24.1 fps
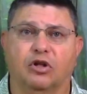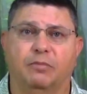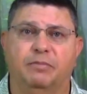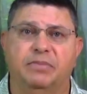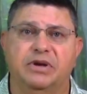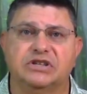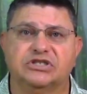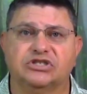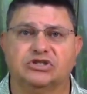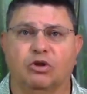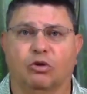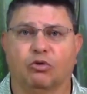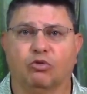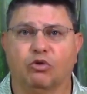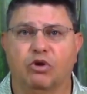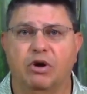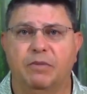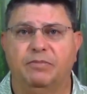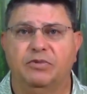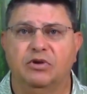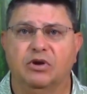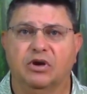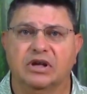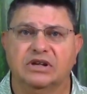pistol
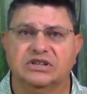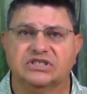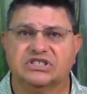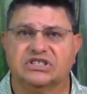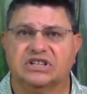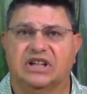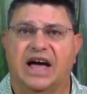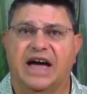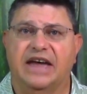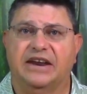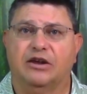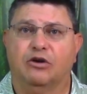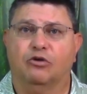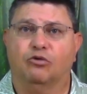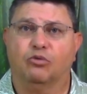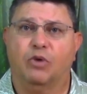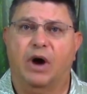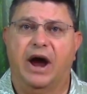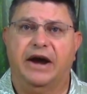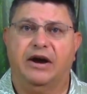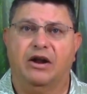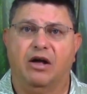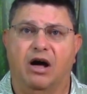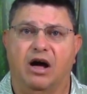grip, you can slide it
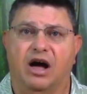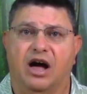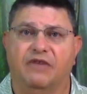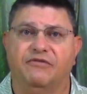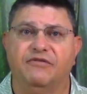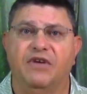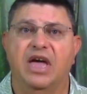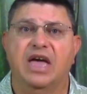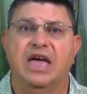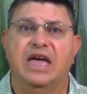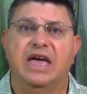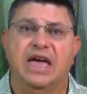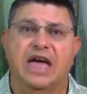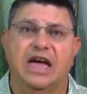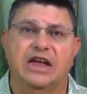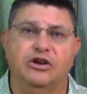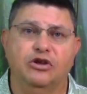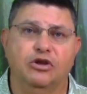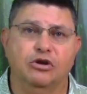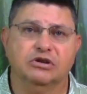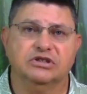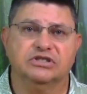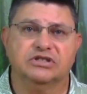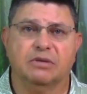right off and
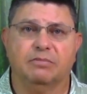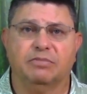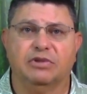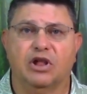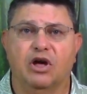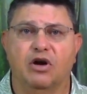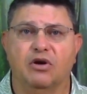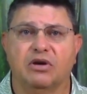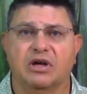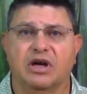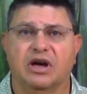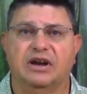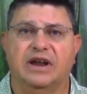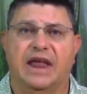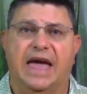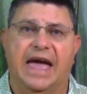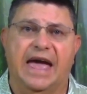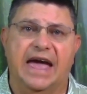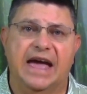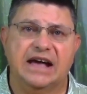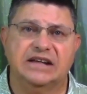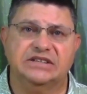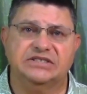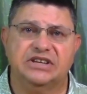use the blowgun
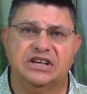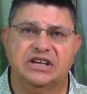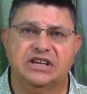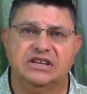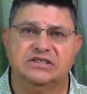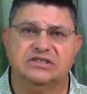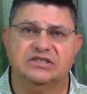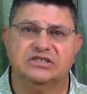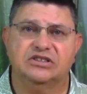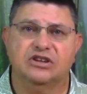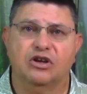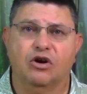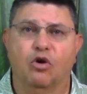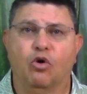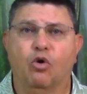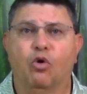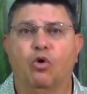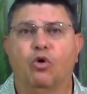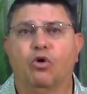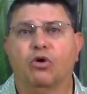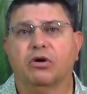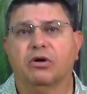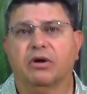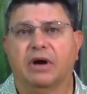as is
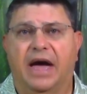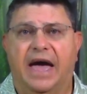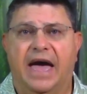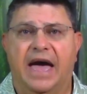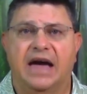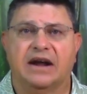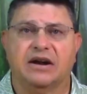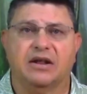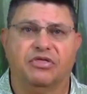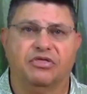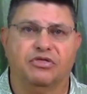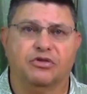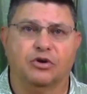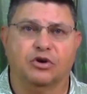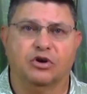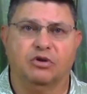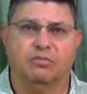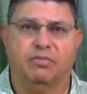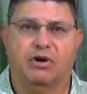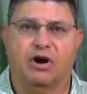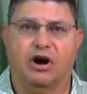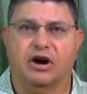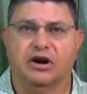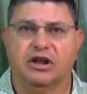or add a
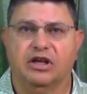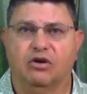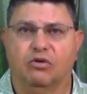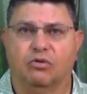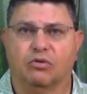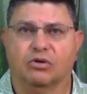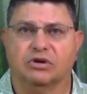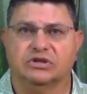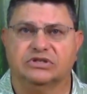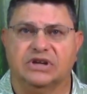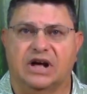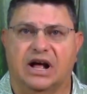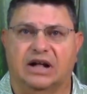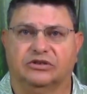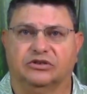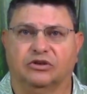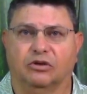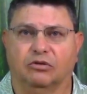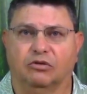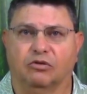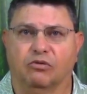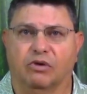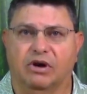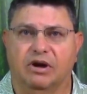third-party
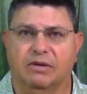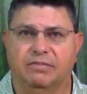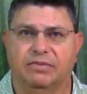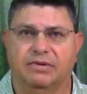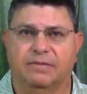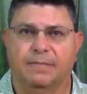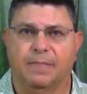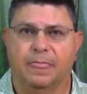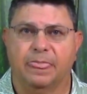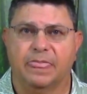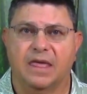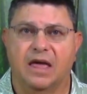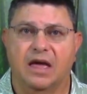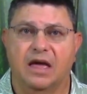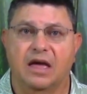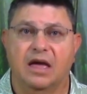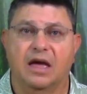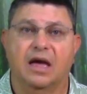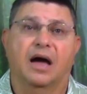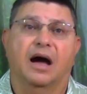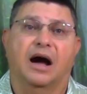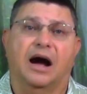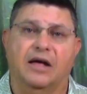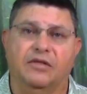horizontal grip.
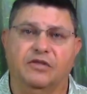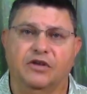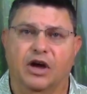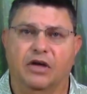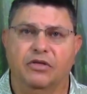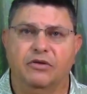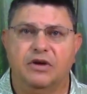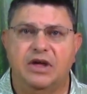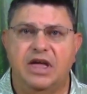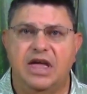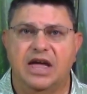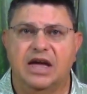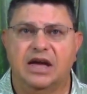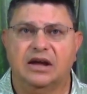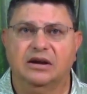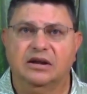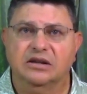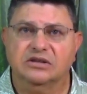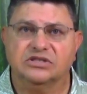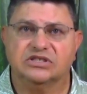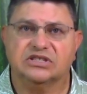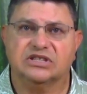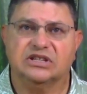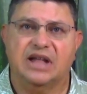On the other hand,
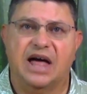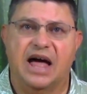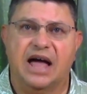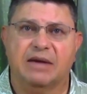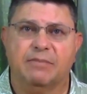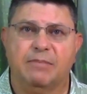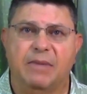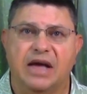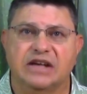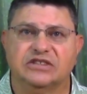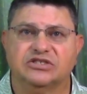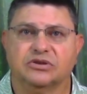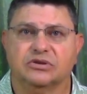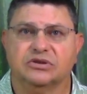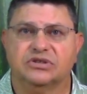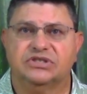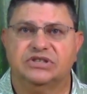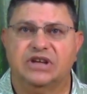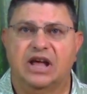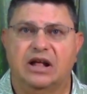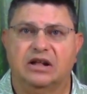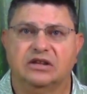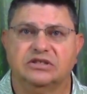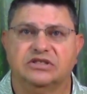Slockmaster
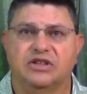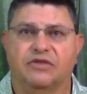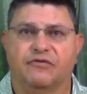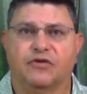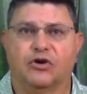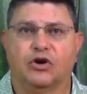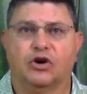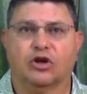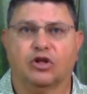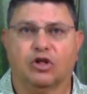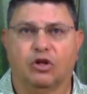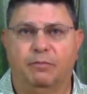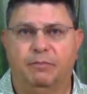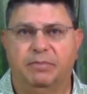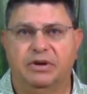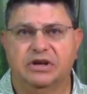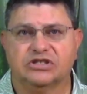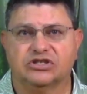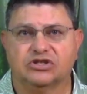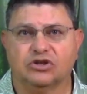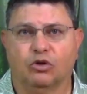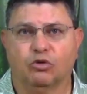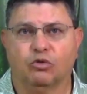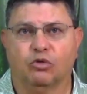sells the vertical
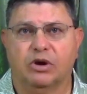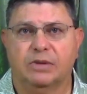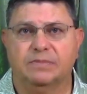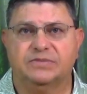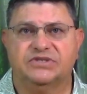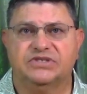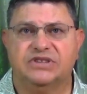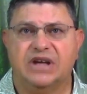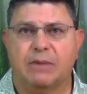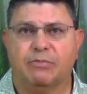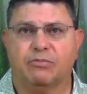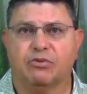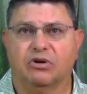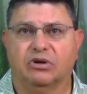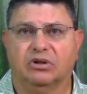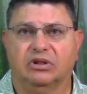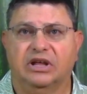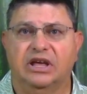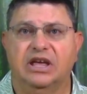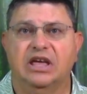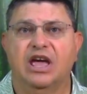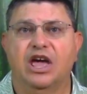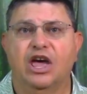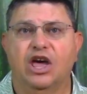pistol grip
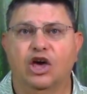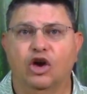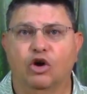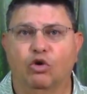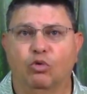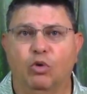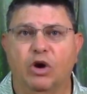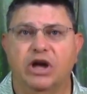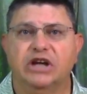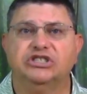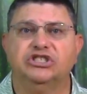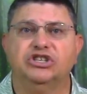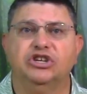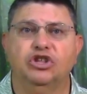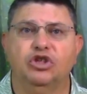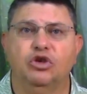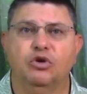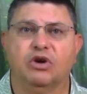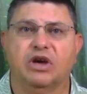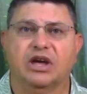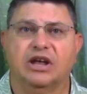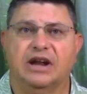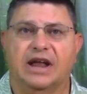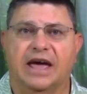separately, which
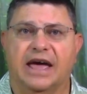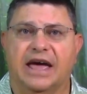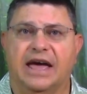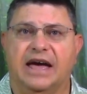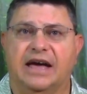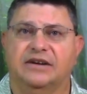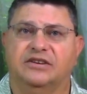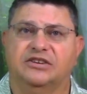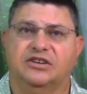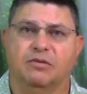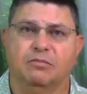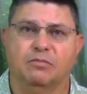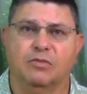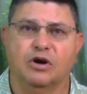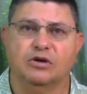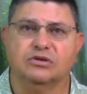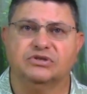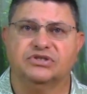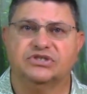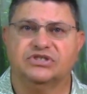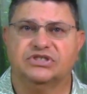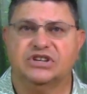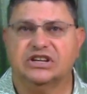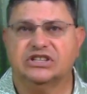you can add to
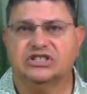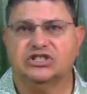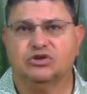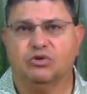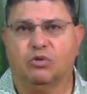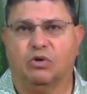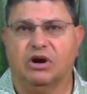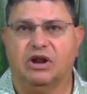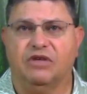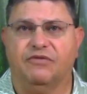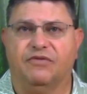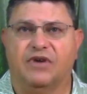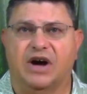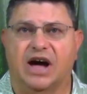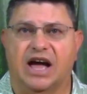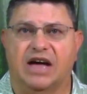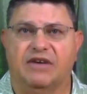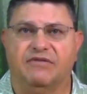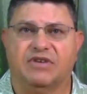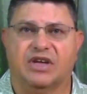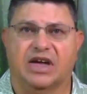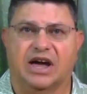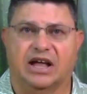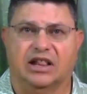most
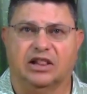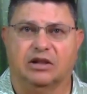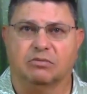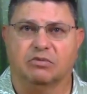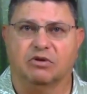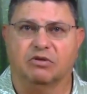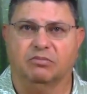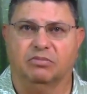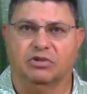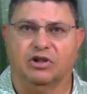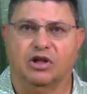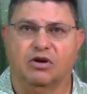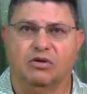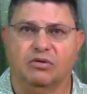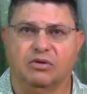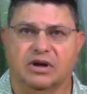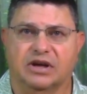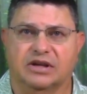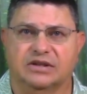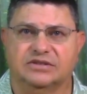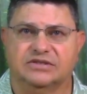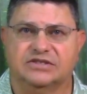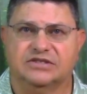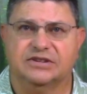625 caliber
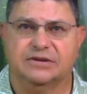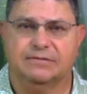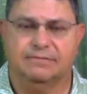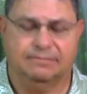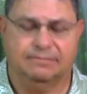blowguns.